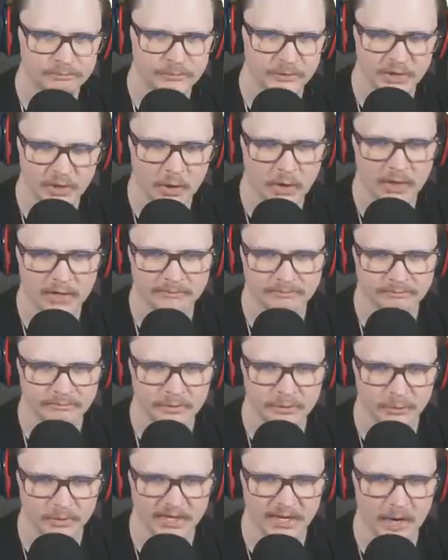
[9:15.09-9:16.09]
You know what?
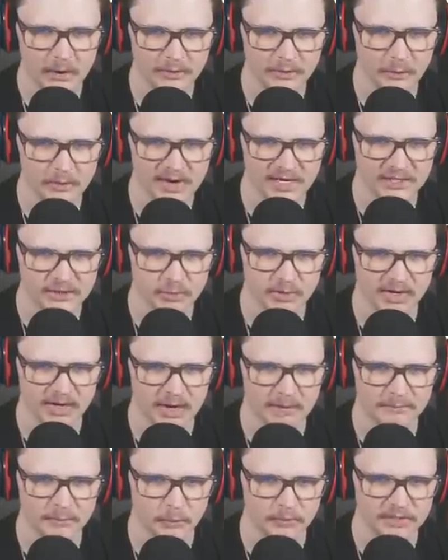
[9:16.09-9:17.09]
3-0, you ain't swinging.
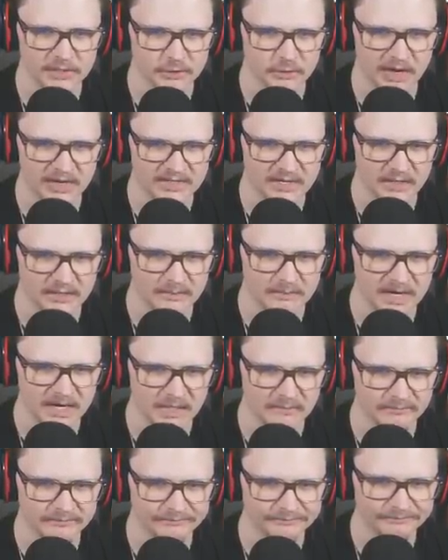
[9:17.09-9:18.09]
I'm throwing this right down the
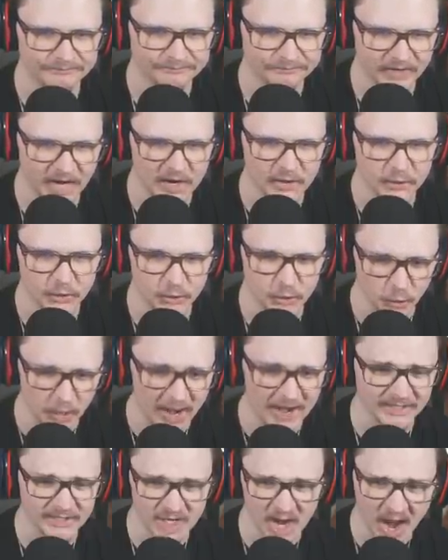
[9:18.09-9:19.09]
meat. Yeah,
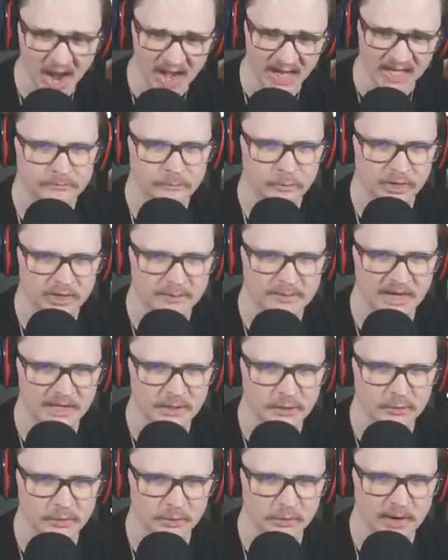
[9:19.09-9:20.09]
great take. We're going to make
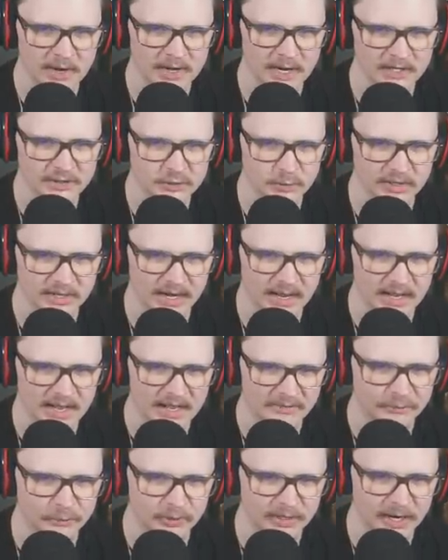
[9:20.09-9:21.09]
you regret not swinging
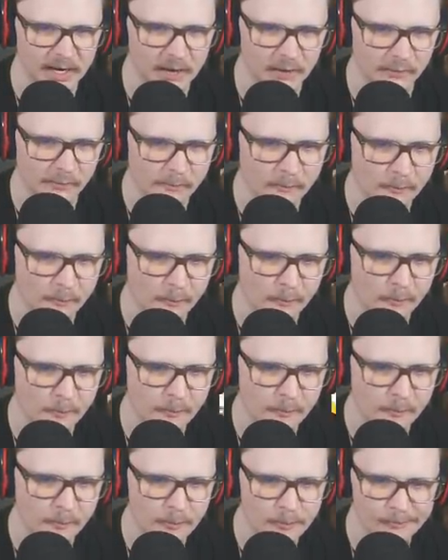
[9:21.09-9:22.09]
at that
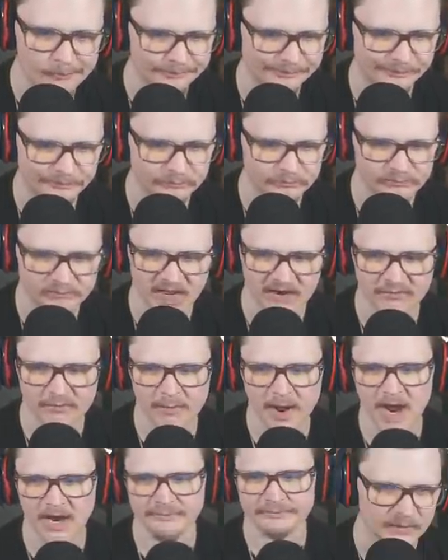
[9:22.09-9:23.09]
3-0. Never
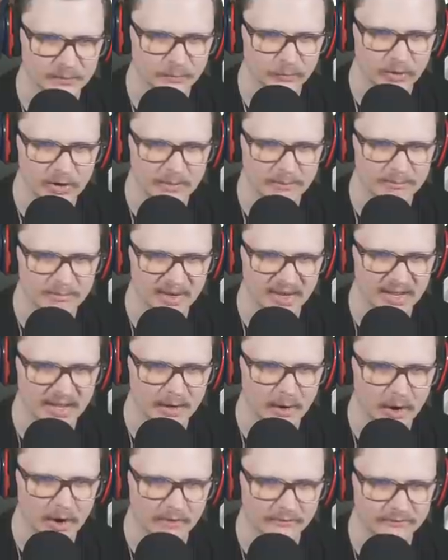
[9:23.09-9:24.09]
mind. Rip it
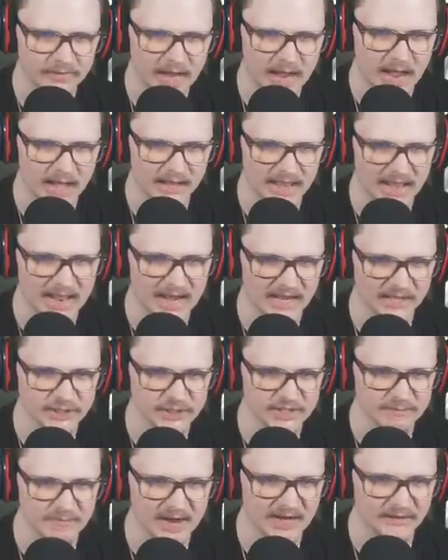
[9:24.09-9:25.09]
off. Ah, that
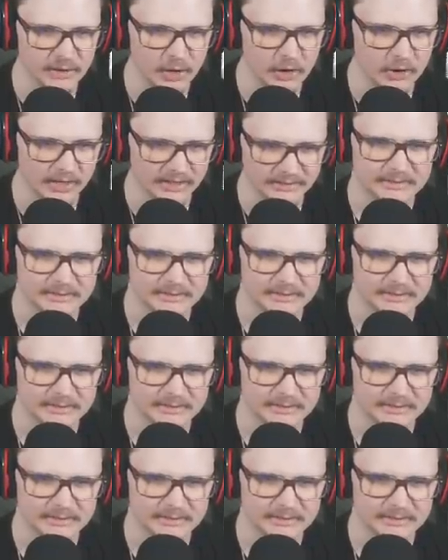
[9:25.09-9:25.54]
actually may do it.